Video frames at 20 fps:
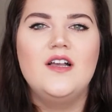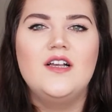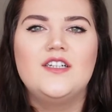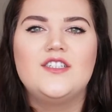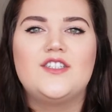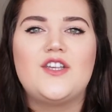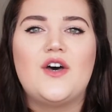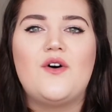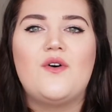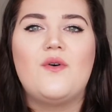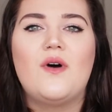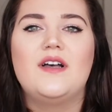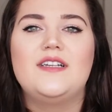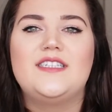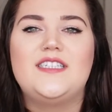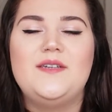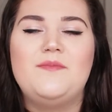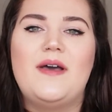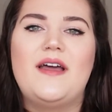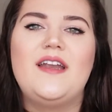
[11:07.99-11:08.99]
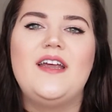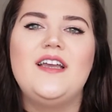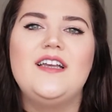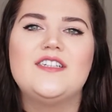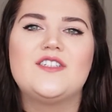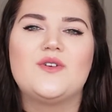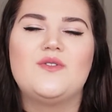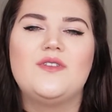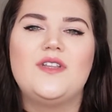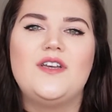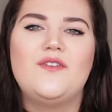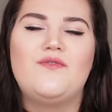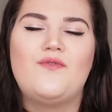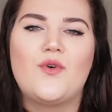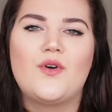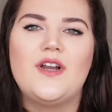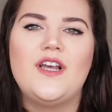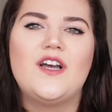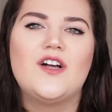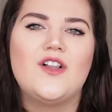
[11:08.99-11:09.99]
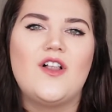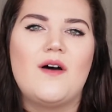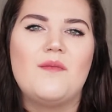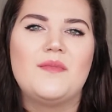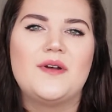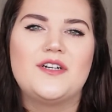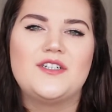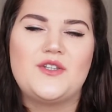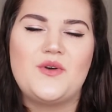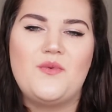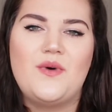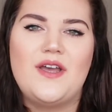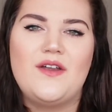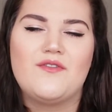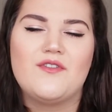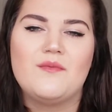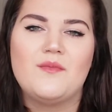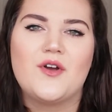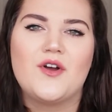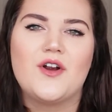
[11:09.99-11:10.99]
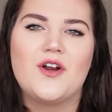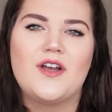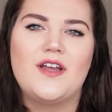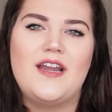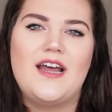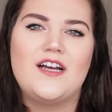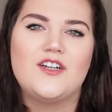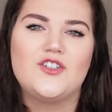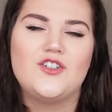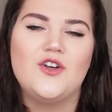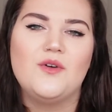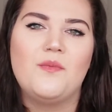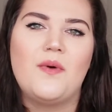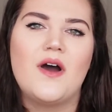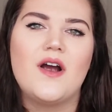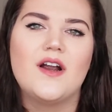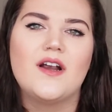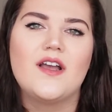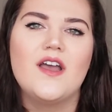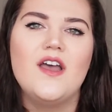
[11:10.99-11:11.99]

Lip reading: So Šibenik is only 40 kilometers away from Krka National Park.